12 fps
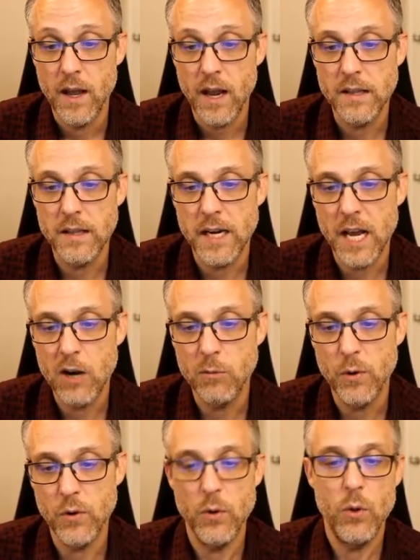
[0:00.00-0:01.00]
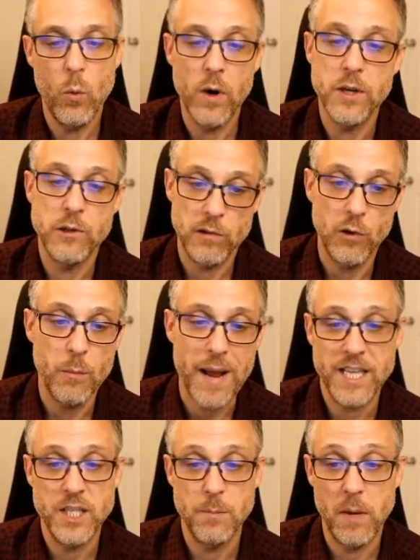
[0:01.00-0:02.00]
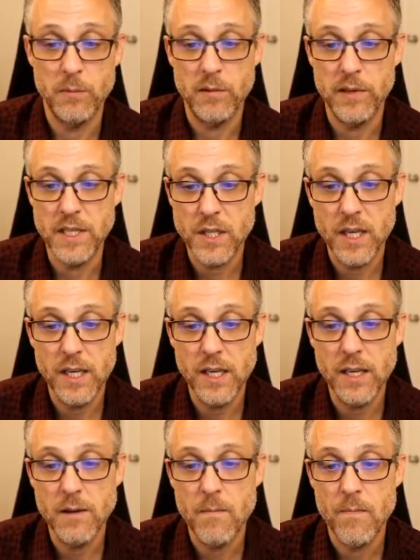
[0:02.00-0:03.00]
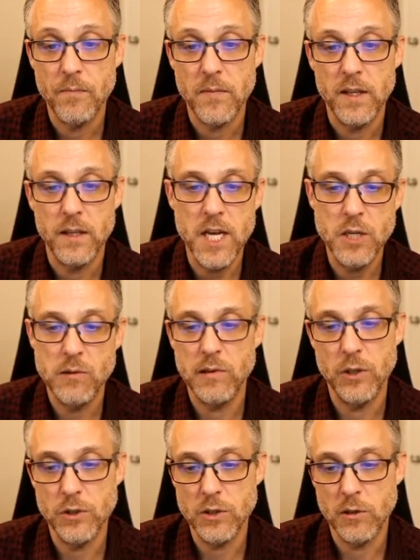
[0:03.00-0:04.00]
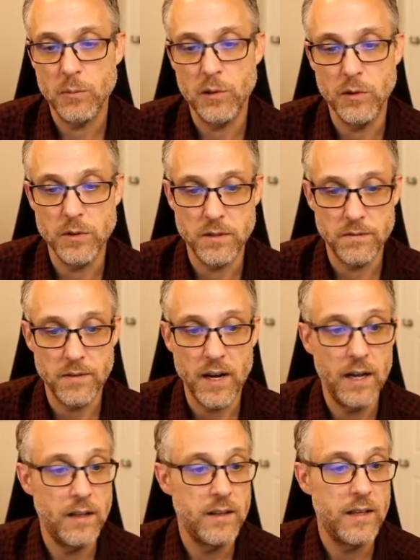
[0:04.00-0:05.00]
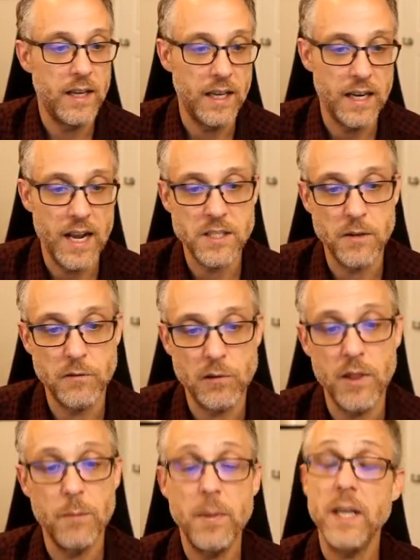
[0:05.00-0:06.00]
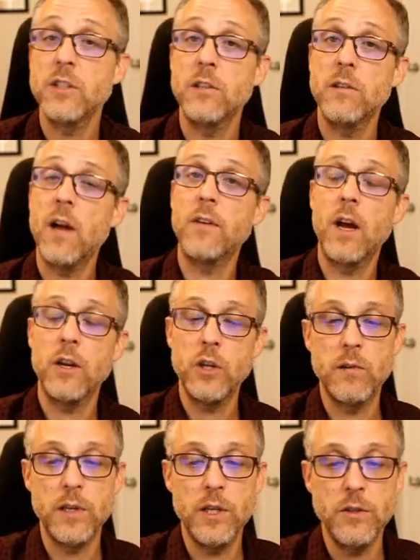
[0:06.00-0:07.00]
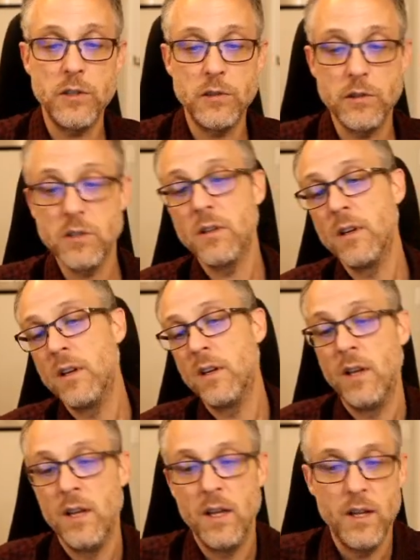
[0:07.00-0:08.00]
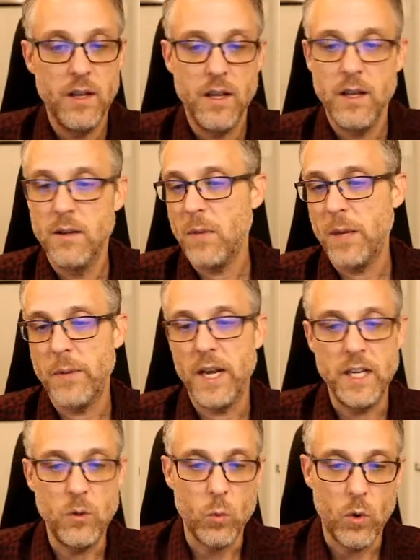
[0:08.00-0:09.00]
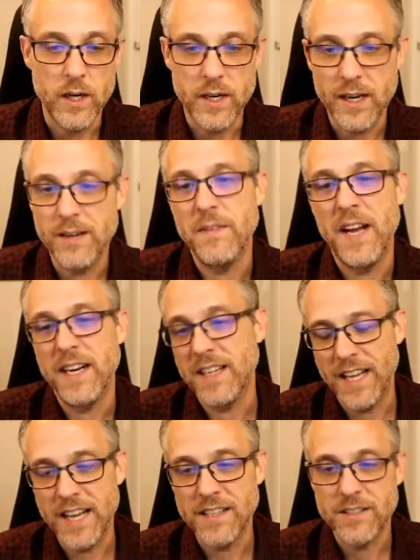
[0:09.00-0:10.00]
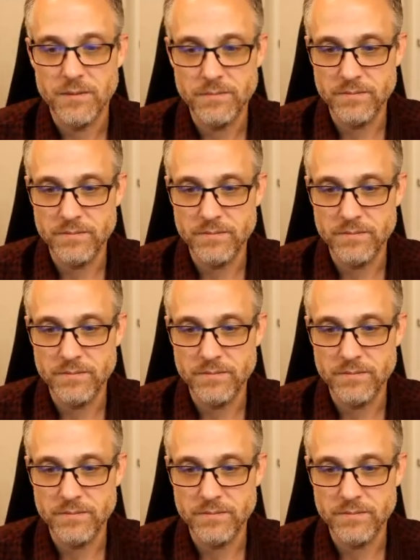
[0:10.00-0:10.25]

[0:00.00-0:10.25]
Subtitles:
and then output the one true maximum for each key. Each reducer produces a file. Again, as I've drawn the picture, I've got 2 reducers. Maybe I need 1. In fact, I guess,